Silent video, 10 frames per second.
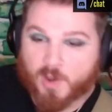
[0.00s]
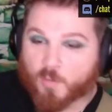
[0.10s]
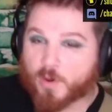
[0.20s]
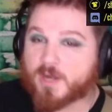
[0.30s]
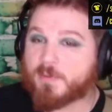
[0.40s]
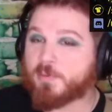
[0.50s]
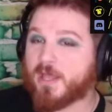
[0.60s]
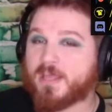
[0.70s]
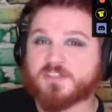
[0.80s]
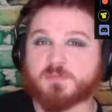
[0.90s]
going to be
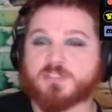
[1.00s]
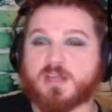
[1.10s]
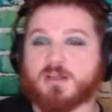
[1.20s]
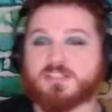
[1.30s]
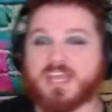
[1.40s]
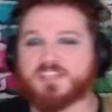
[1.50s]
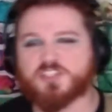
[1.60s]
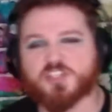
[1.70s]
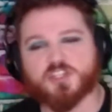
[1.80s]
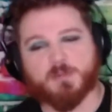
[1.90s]
playing some songs, and it's
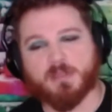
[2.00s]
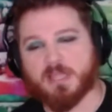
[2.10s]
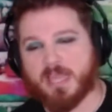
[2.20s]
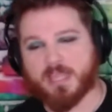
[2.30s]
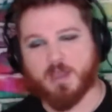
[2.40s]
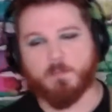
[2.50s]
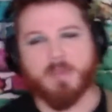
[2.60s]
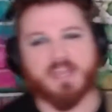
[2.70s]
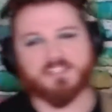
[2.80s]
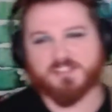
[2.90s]
just going to be like a
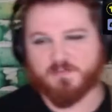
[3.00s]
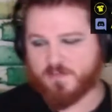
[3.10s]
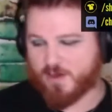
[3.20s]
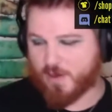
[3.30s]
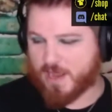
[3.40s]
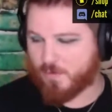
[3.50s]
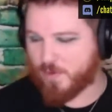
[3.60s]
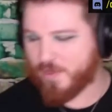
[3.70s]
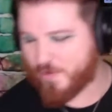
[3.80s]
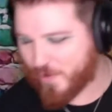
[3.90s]
mess to figure out
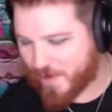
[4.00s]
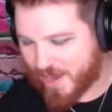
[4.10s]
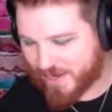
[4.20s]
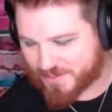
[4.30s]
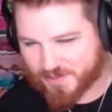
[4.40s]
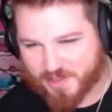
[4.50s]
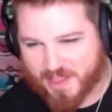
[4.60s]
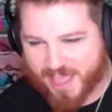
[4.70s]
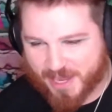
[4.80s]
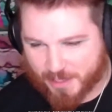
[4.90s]
whether or not
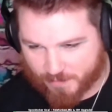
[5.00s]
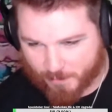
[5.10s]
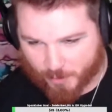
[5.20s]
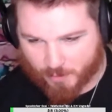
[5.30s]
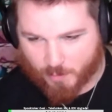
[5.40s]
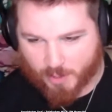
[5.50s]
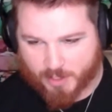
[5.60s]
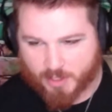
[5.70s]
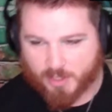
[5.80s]
any of them are going to work.